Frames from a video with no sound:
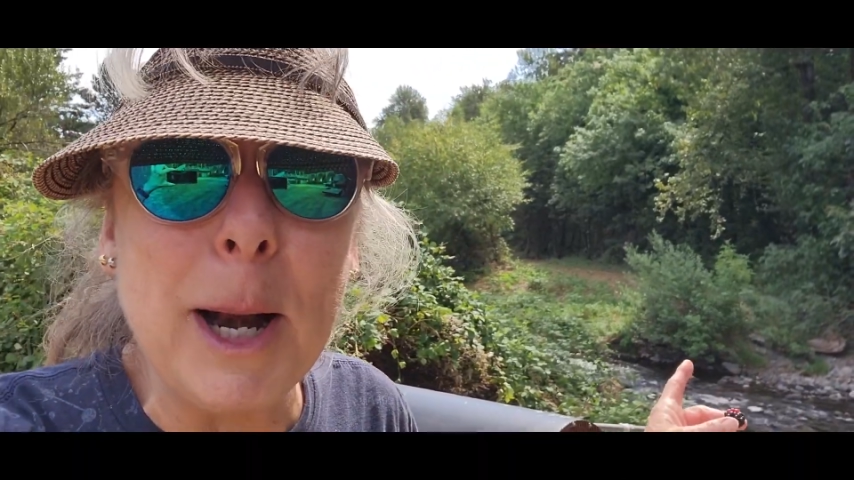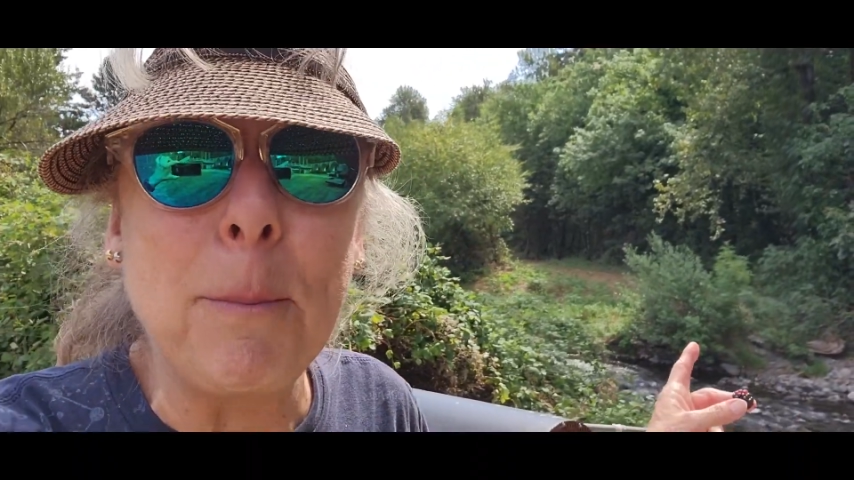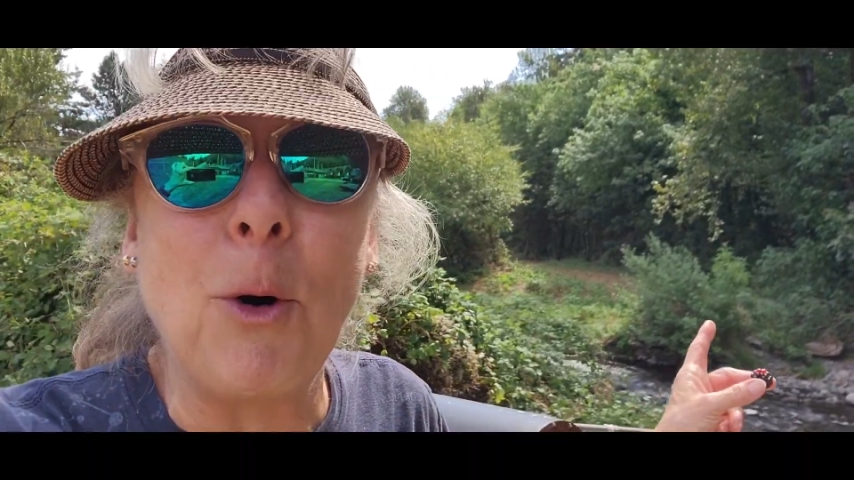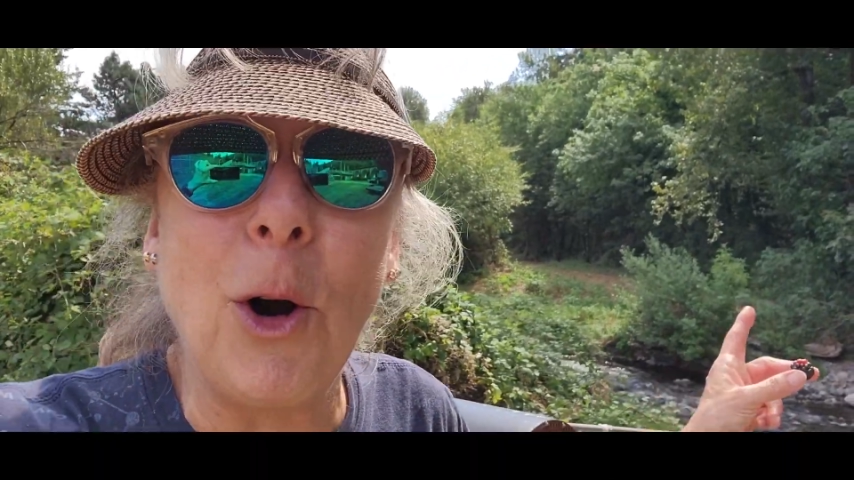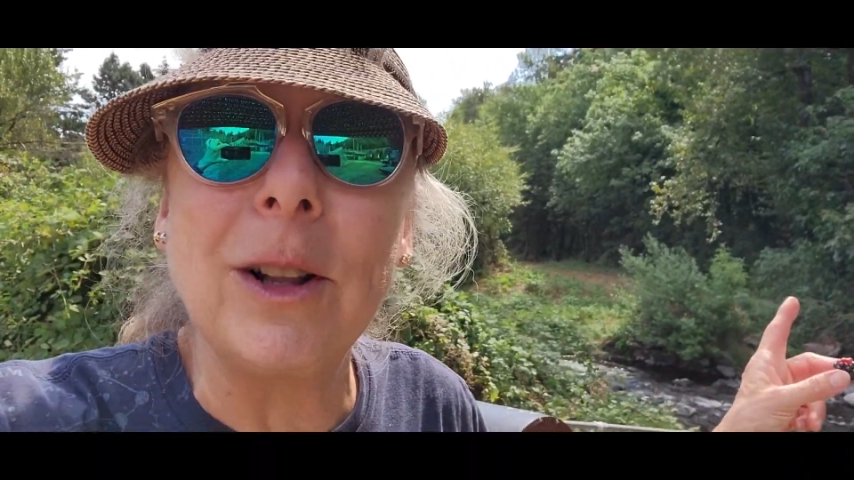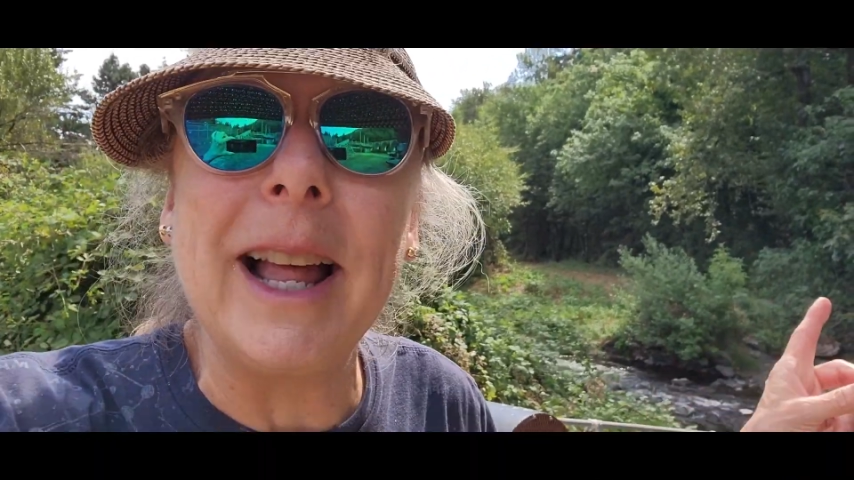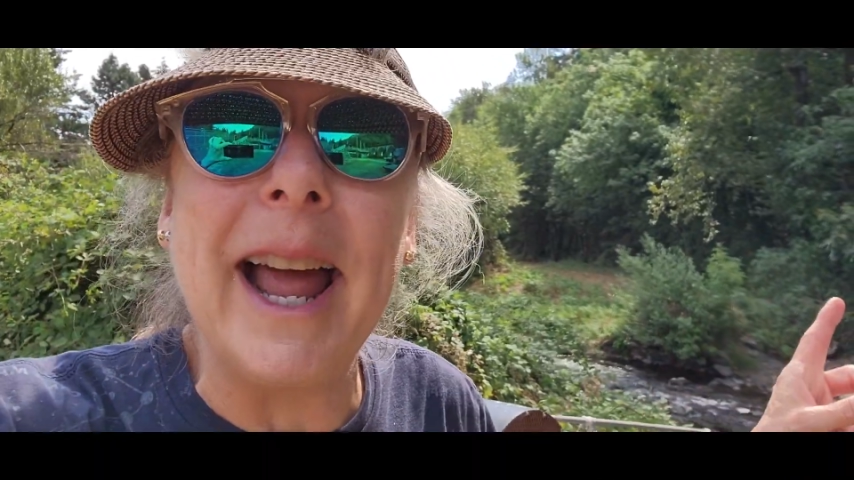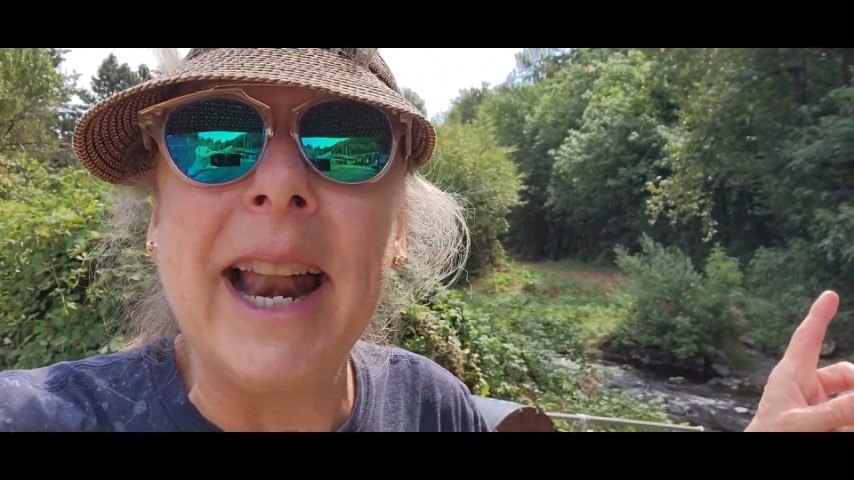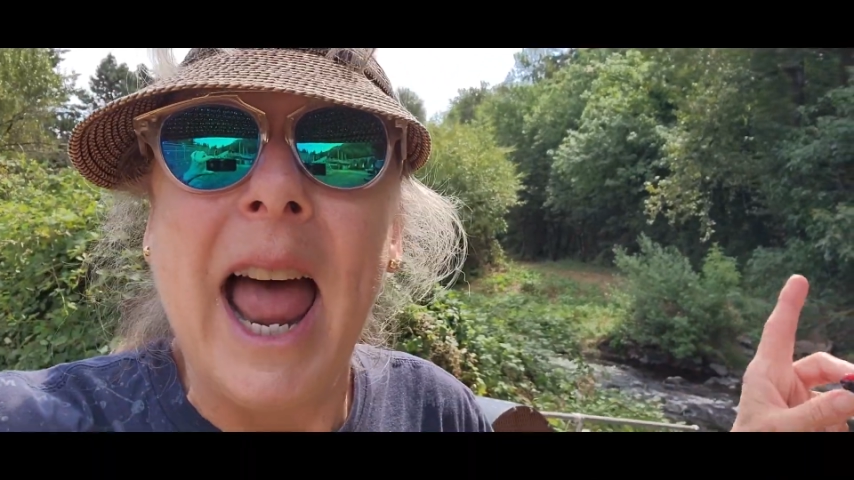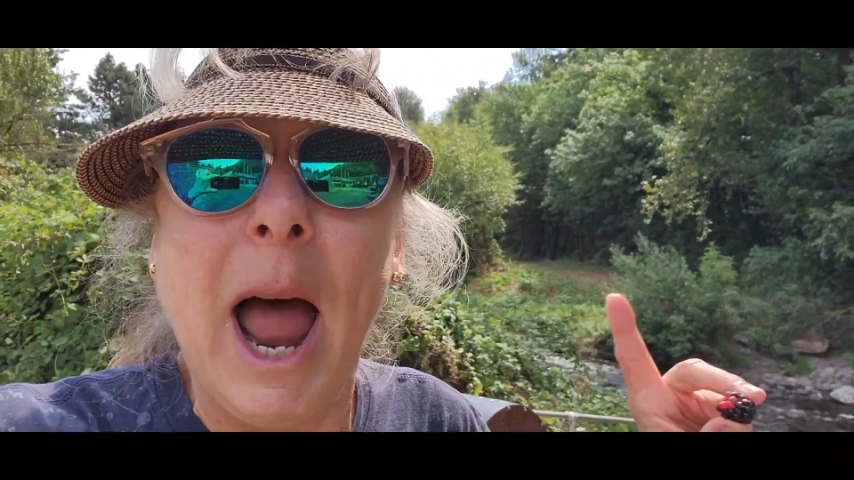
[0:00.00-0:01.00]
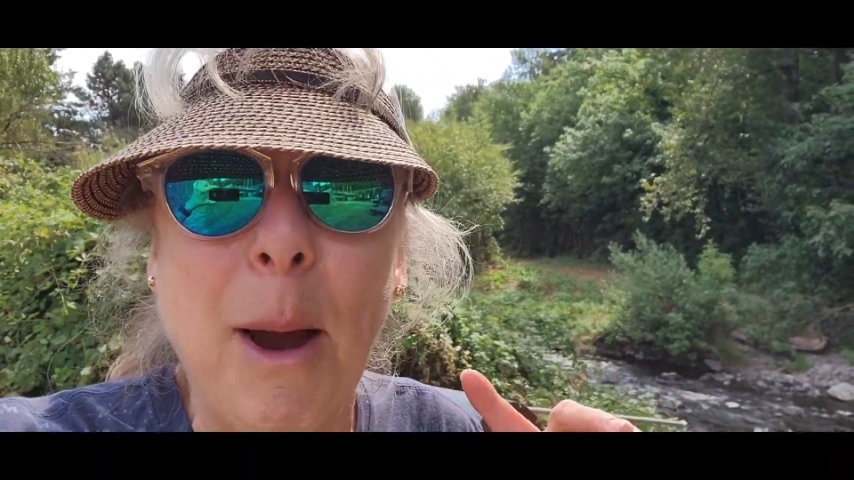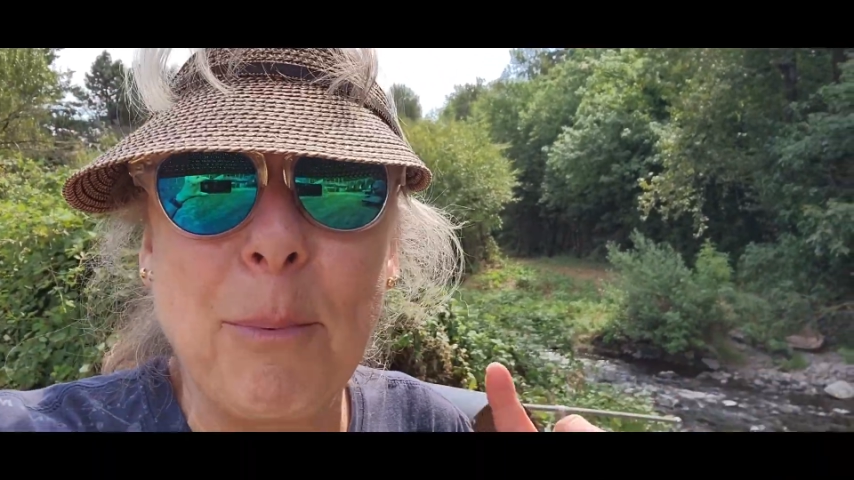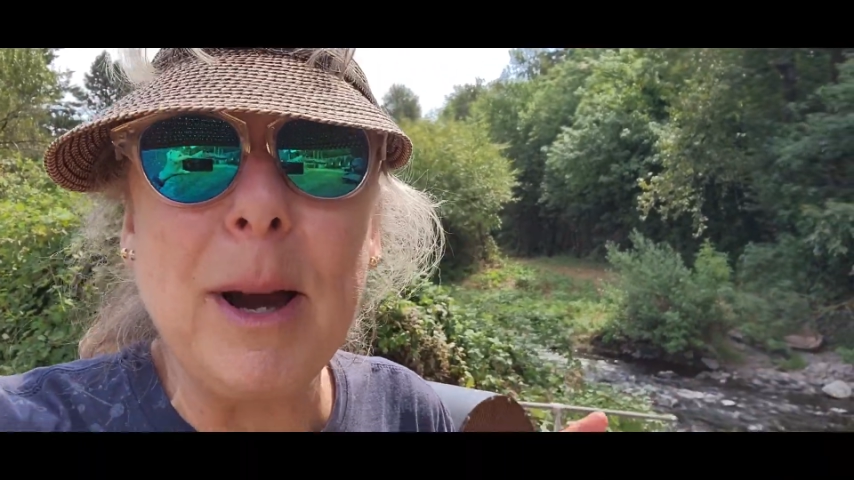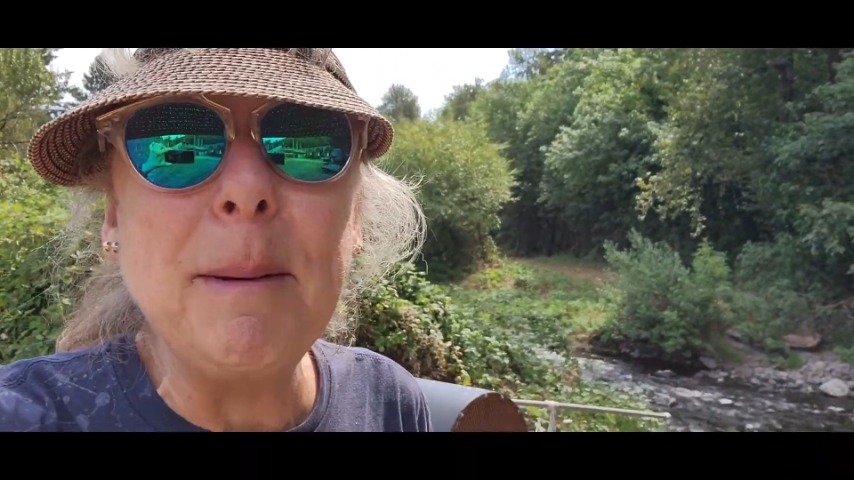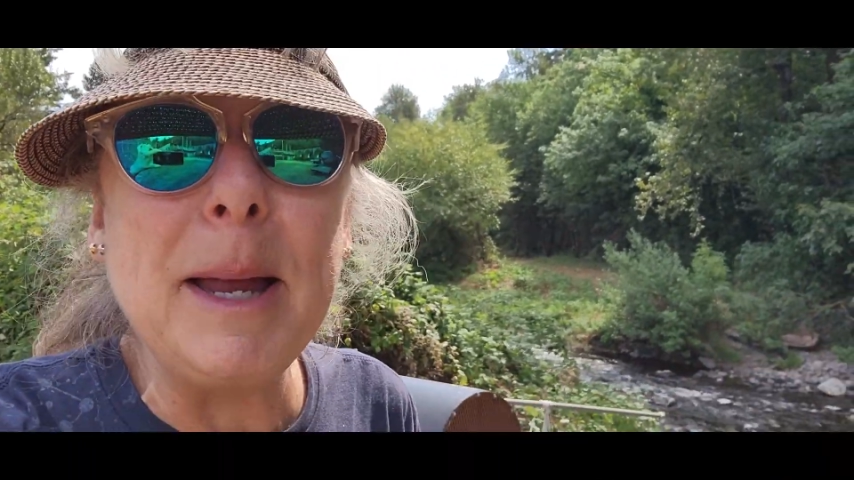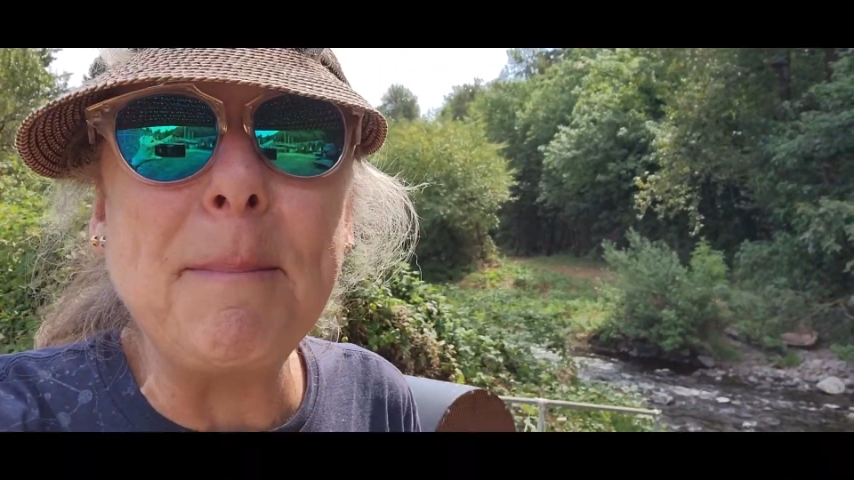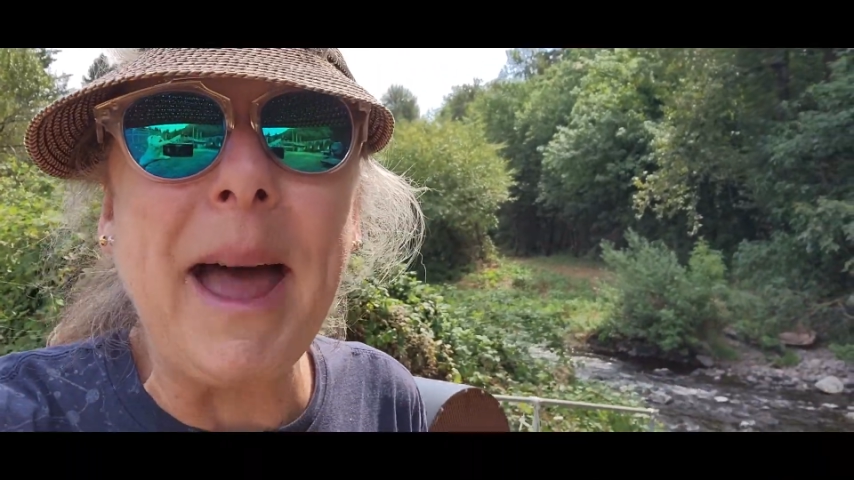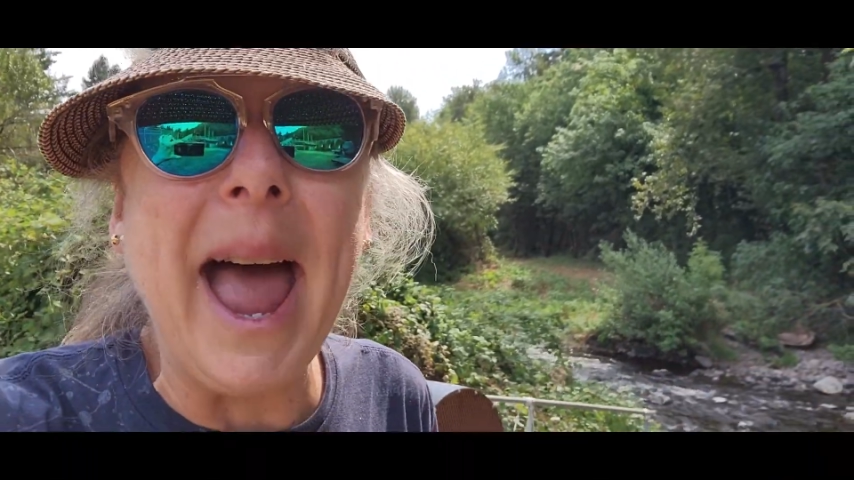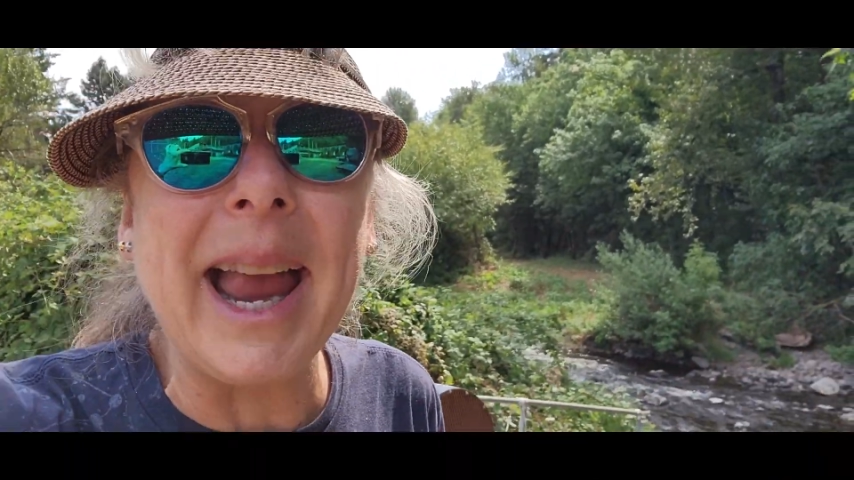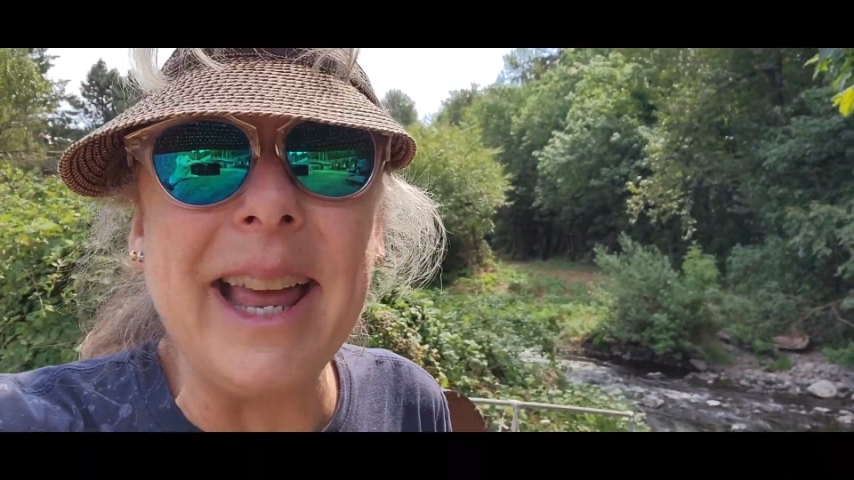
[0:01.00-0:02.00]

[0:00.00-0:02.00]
to Portland and bring me back.